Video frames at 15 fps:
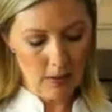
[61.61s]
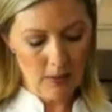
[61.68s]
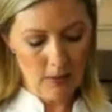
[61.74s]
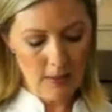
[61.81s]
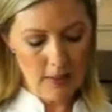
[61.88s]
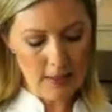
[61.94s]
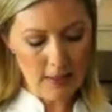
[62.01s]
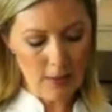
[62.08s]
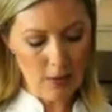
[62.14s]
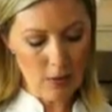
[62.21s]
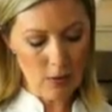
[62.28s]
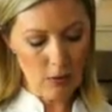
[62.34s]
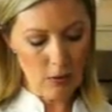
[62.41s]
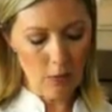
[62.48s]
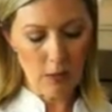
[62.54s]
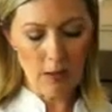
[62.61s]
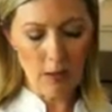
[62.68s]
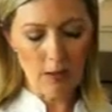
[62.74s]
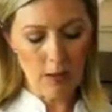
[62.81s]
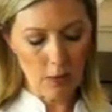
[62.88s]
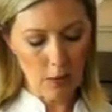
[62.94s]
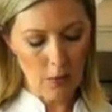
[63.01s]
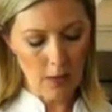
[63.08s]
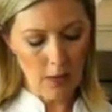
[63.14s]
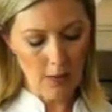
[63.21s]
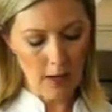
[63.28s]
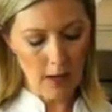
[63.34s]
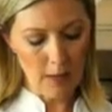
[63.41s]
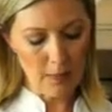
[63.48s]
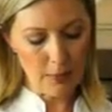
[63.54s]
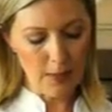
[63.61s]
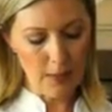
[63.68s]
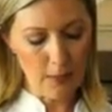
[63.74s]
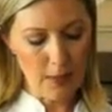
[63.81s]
This is canola oil, 1/4 cup plus